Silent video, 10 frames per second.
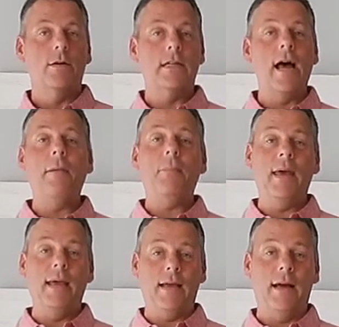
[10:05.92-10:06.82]
it's not
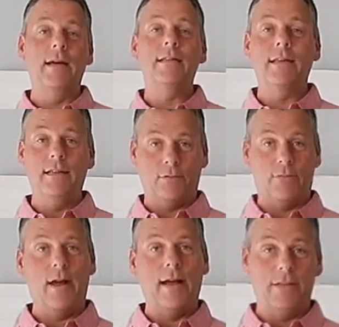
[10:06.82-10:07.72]
pink, guys. It's
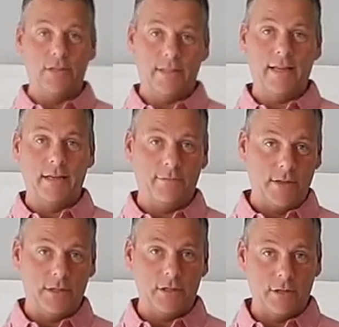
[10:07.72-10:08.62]
red. Just saying.
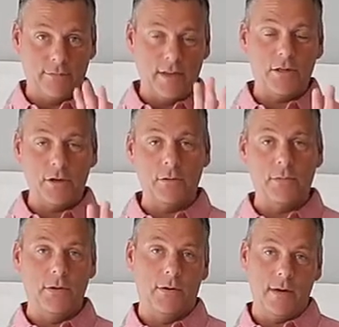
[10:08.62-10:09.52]
Fix your
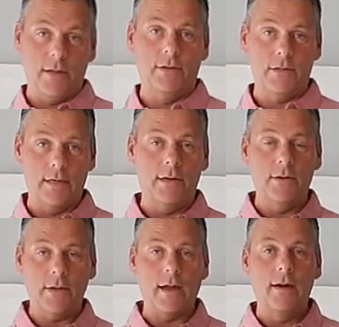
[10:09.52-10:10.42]
computer colors there.
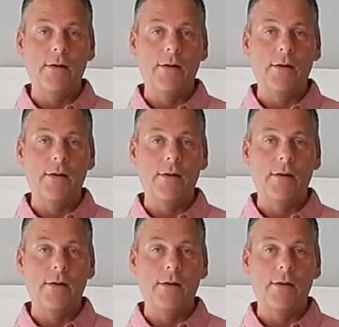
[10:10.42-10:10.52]
Okay.